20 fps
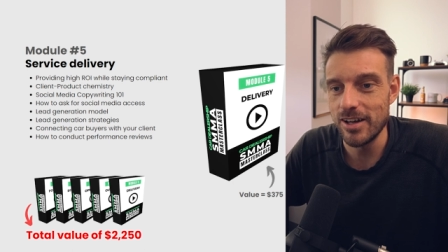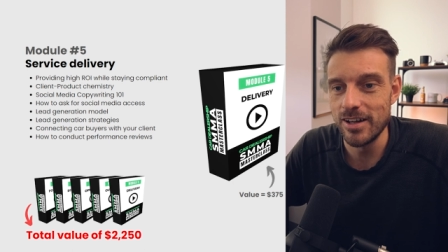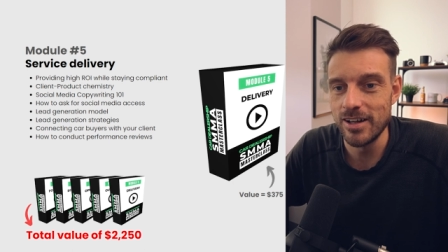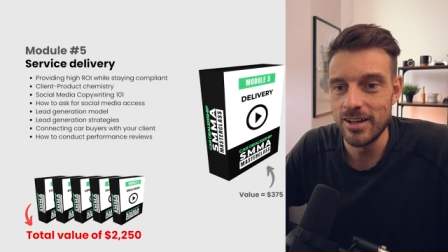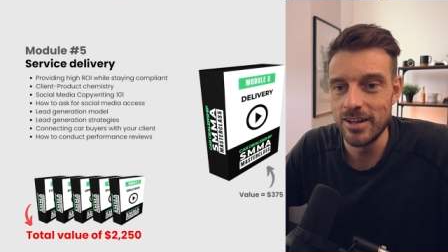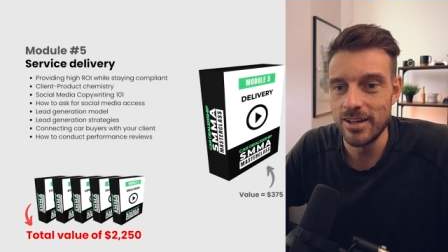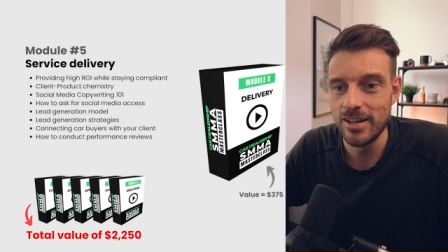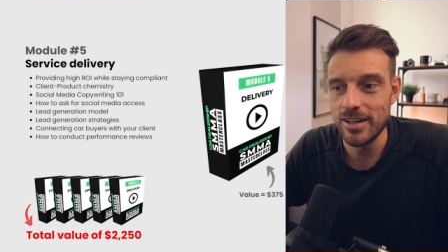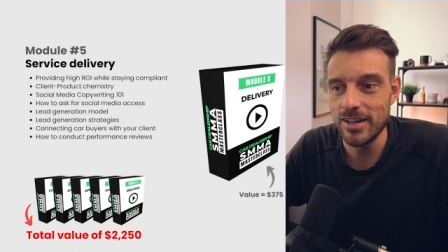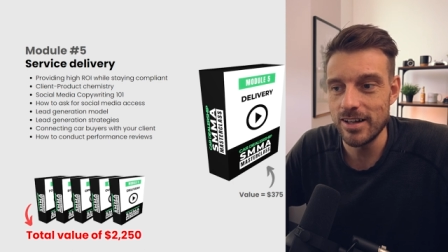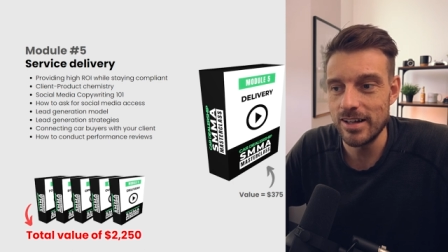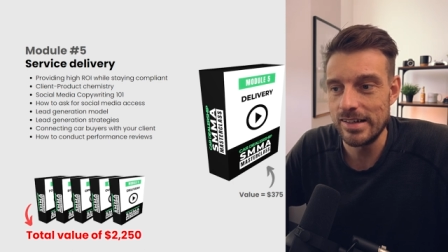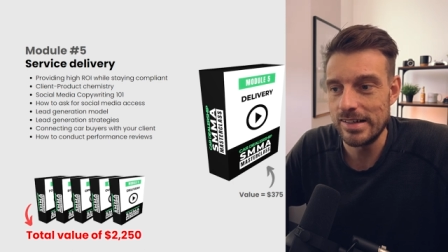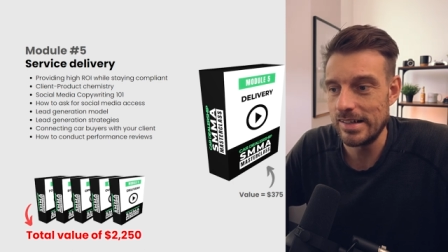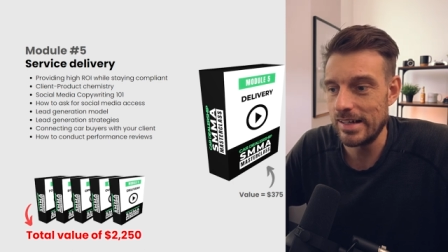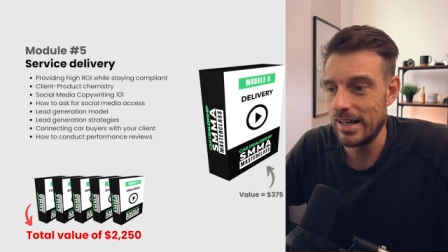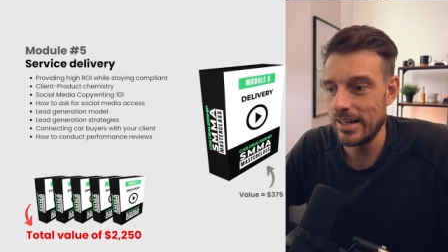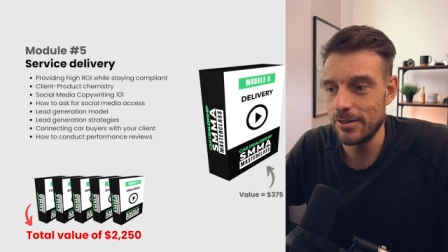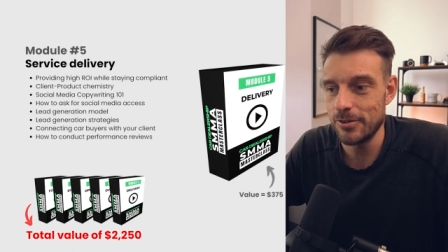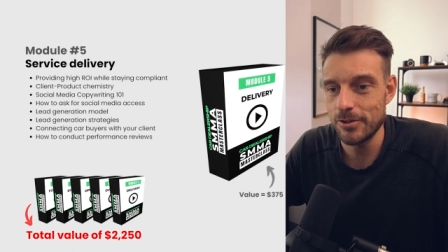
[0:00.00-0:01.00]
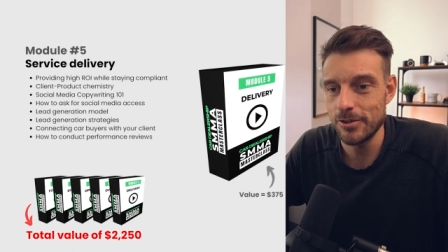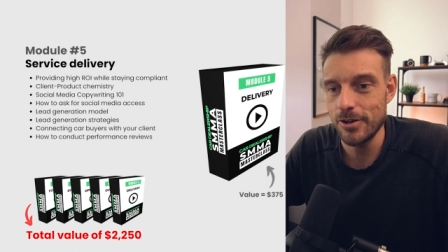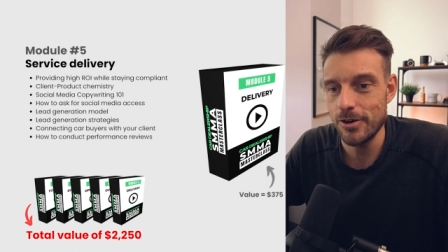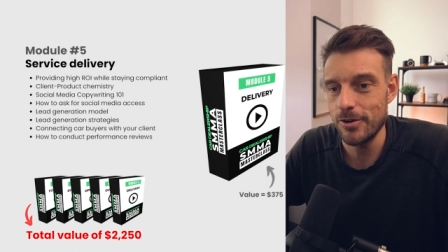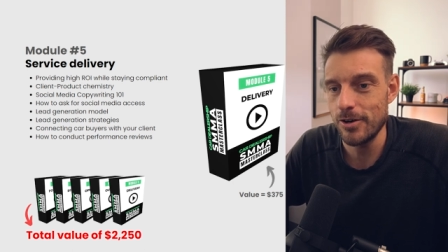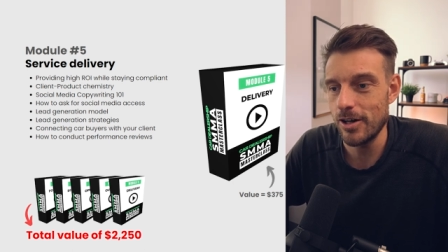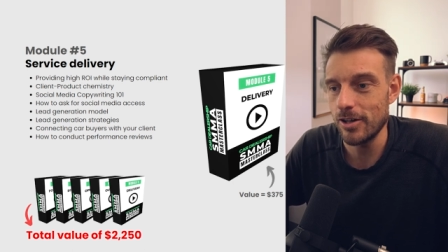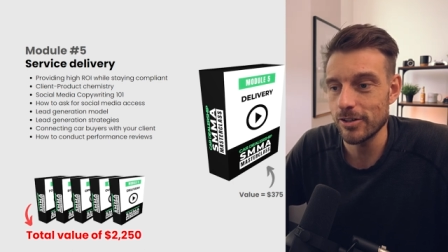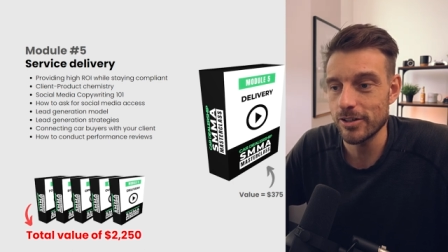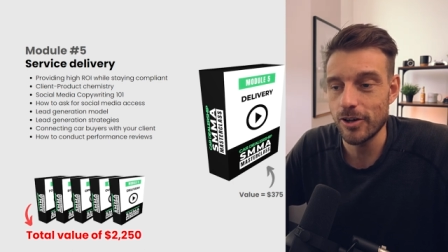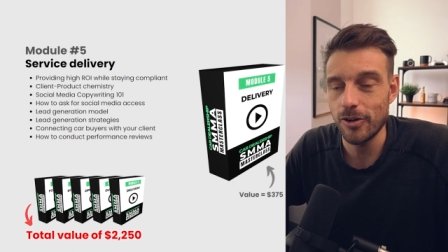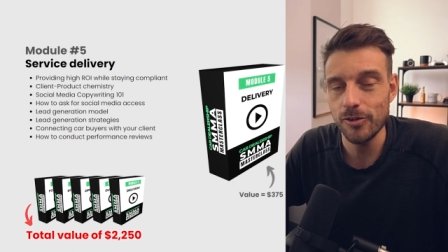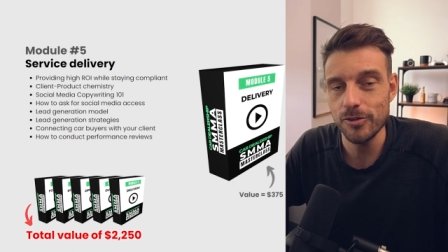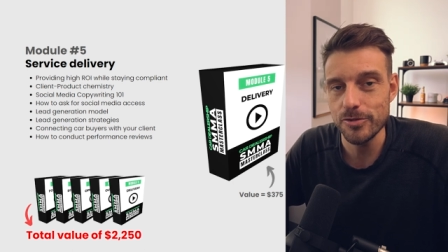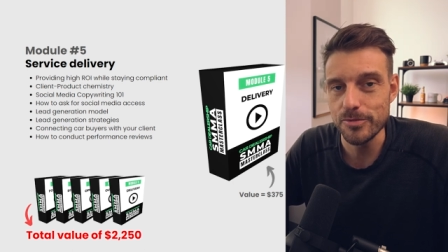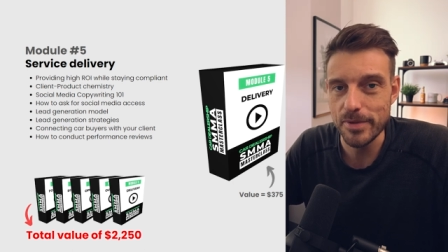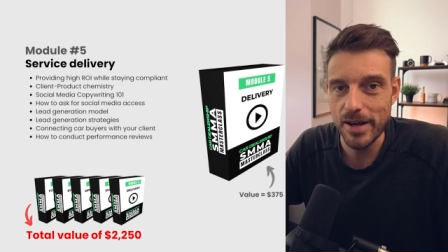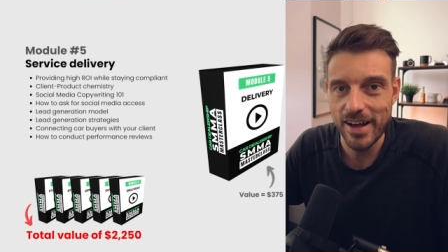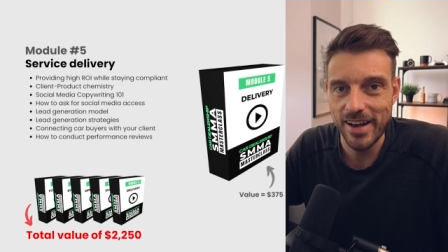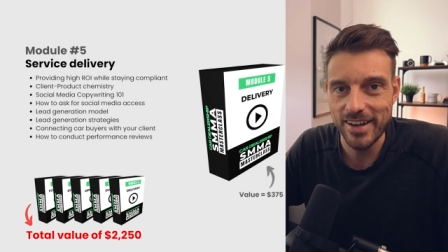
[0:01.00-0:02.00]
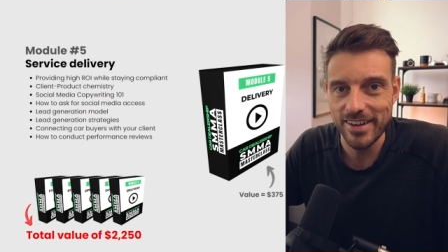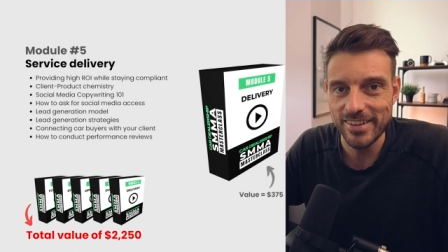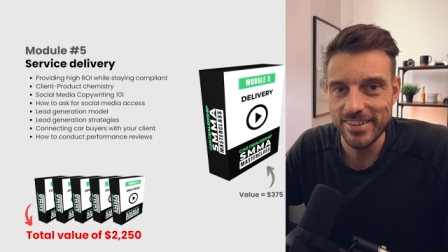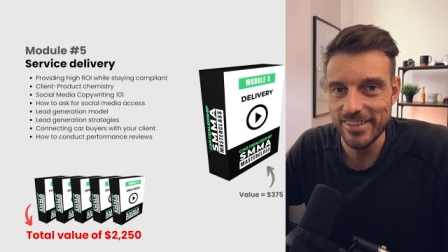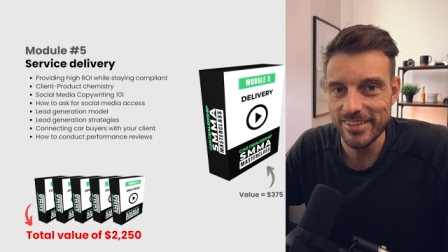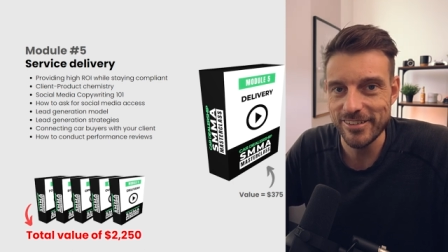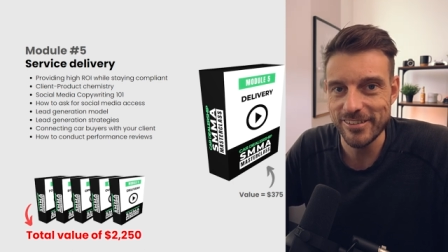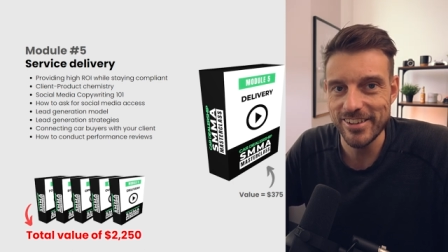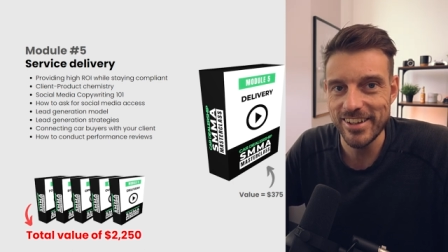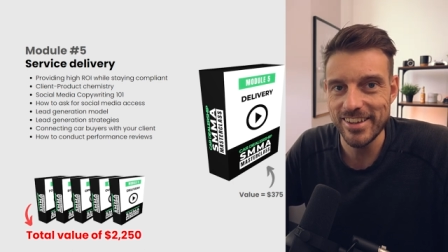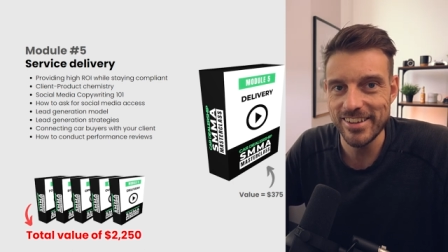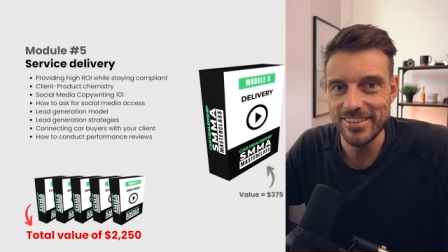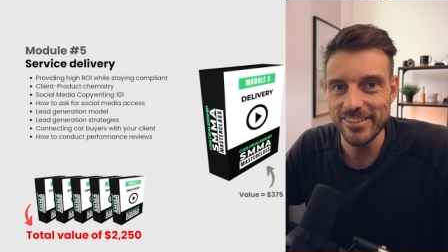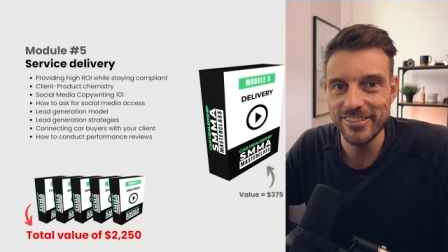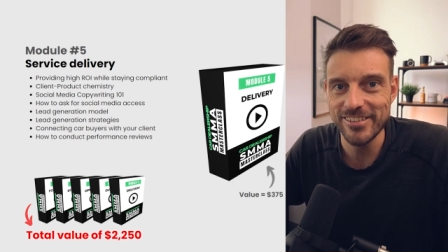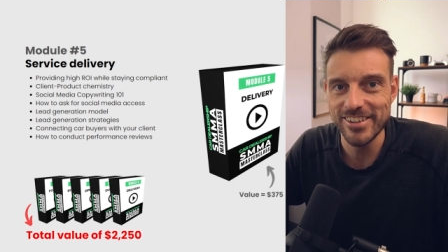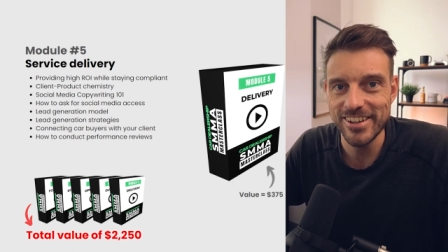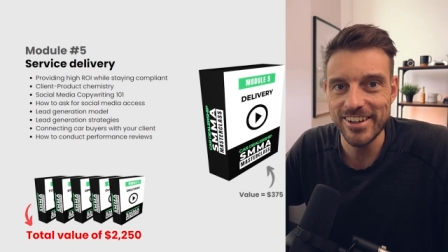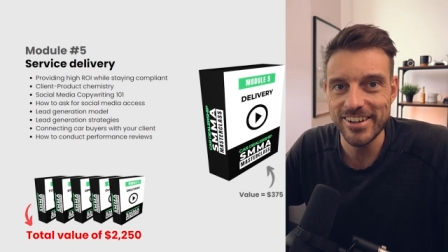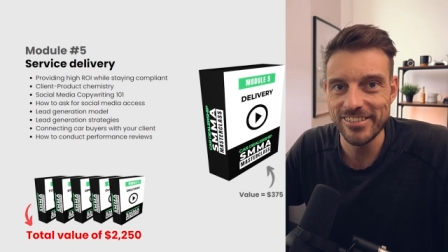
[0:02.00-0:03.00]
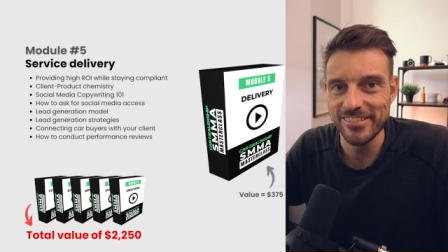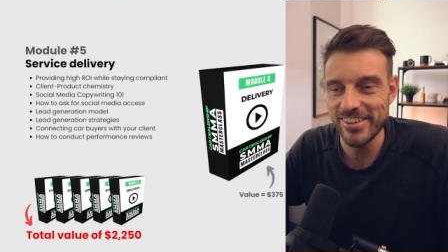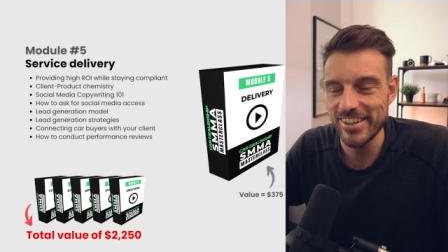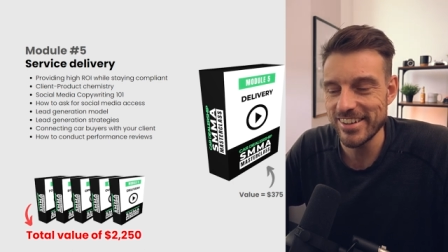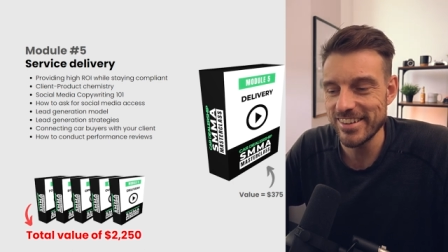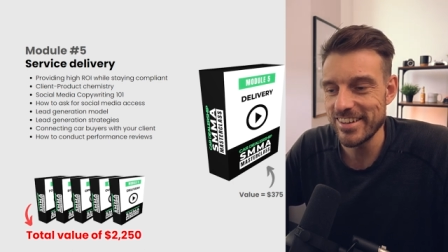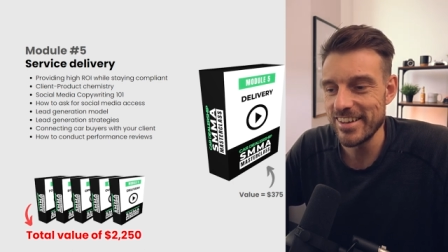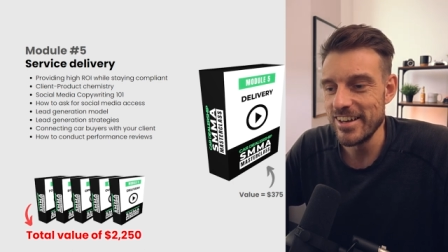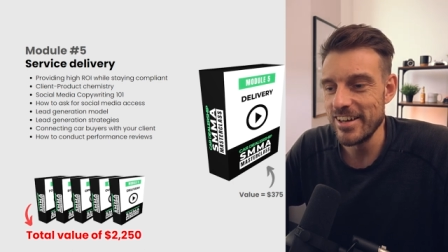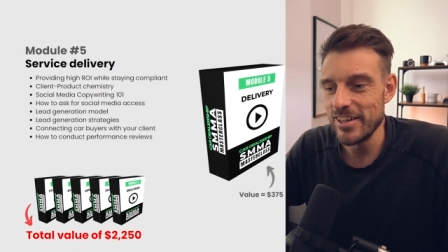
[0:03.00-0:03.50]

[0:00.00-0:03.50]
uh, uh, I don't know, I'll call you back. You're you're done, right?